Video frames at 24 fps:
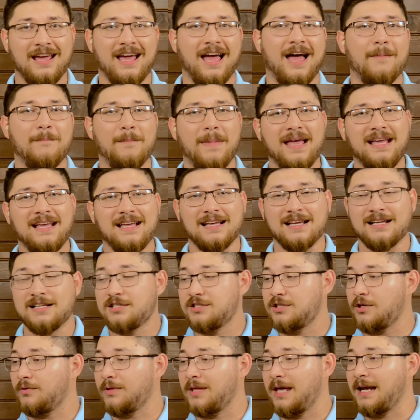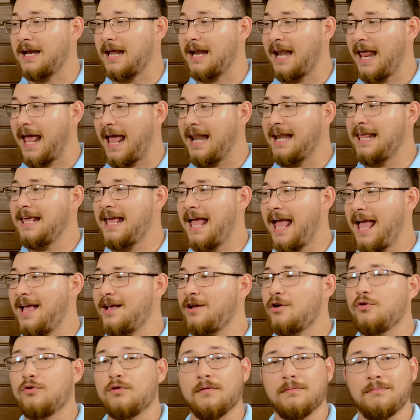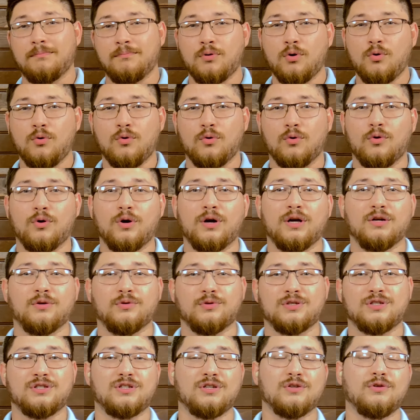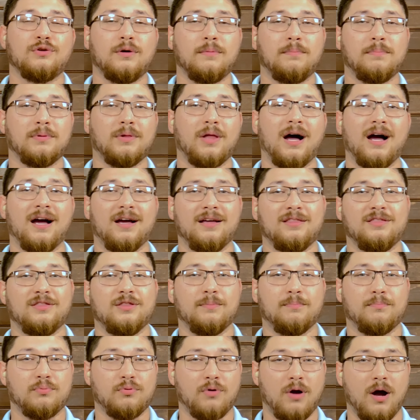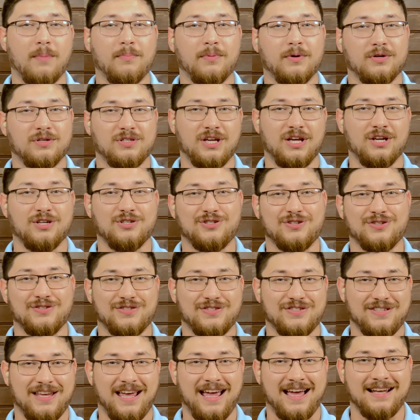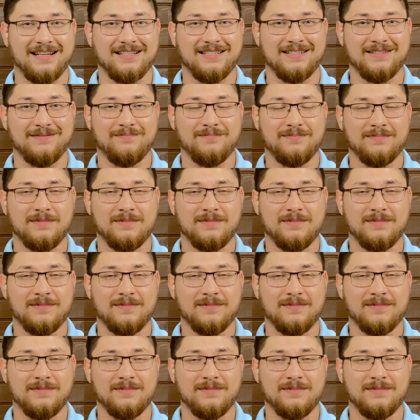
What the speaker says: and making it so that at any angle of pull it'll still apply the proper tension set.